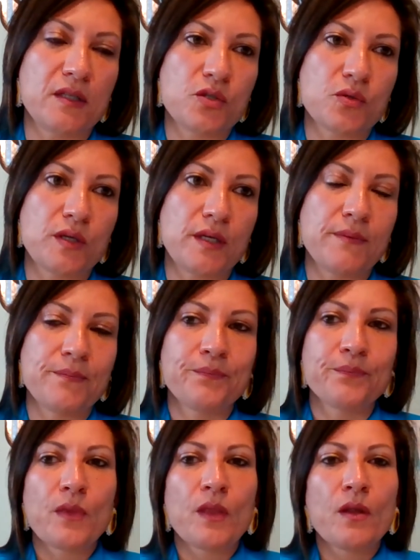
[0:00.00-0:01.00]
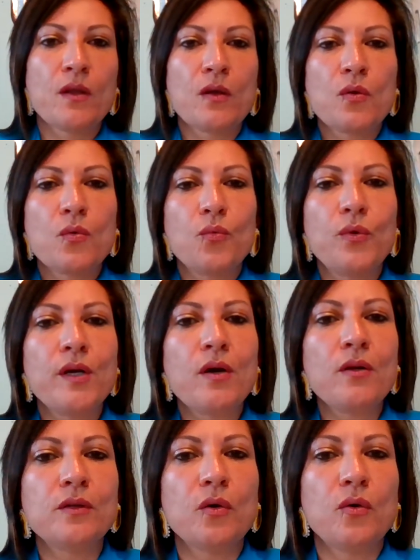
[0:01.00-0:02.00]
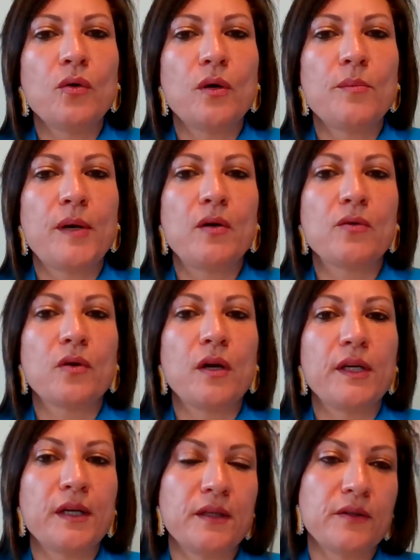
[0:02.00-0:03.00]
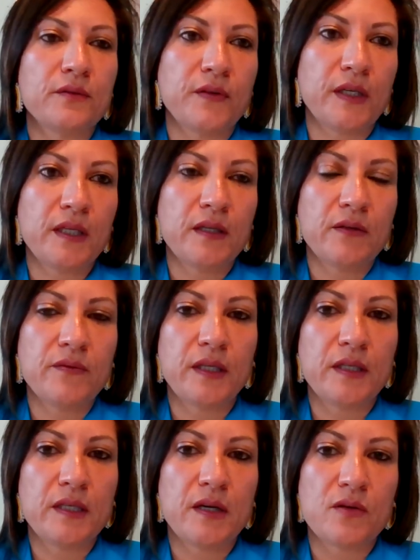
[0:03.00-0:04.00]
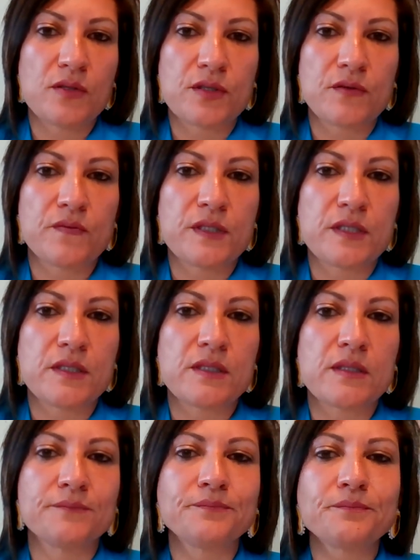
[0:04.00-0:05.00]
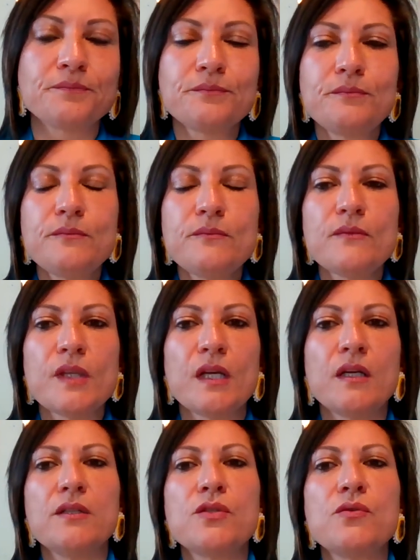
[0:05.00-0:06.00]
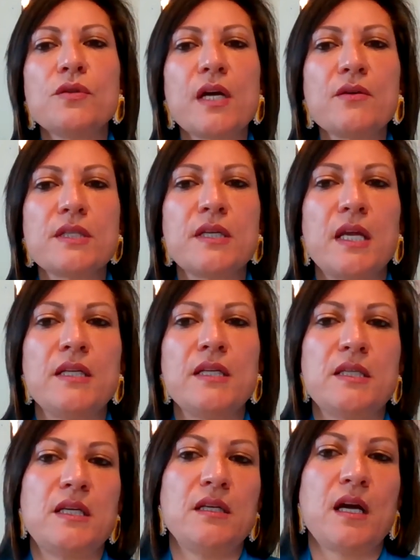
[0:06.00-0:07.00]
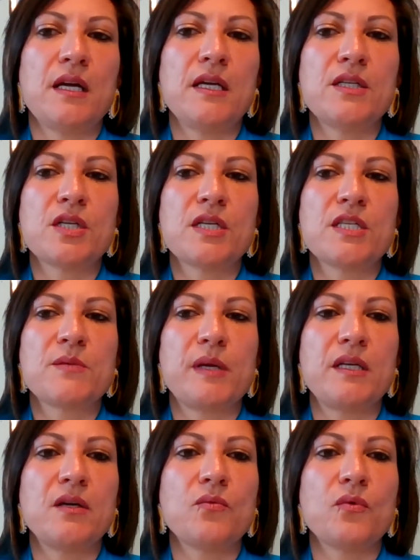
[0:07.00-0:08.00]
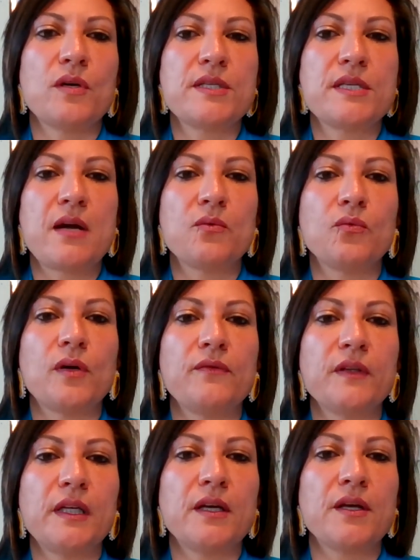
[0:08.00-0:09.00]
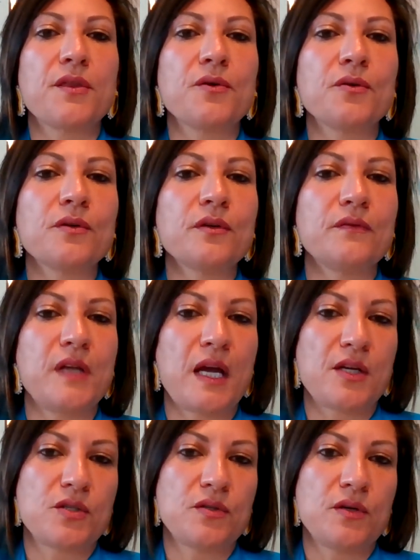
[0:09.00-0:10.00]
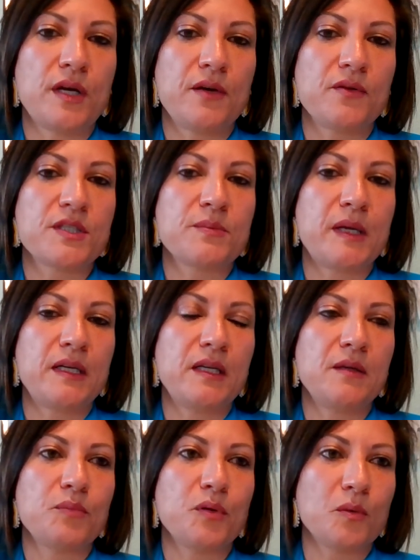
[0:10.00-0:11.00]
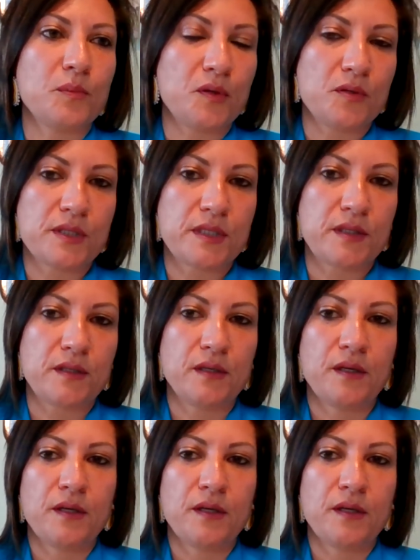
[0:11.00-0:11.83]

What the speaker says: country. We all know about chronic underfunding of Indian health services. In 2018, IHS spending was at roughly a third of national health spending per person.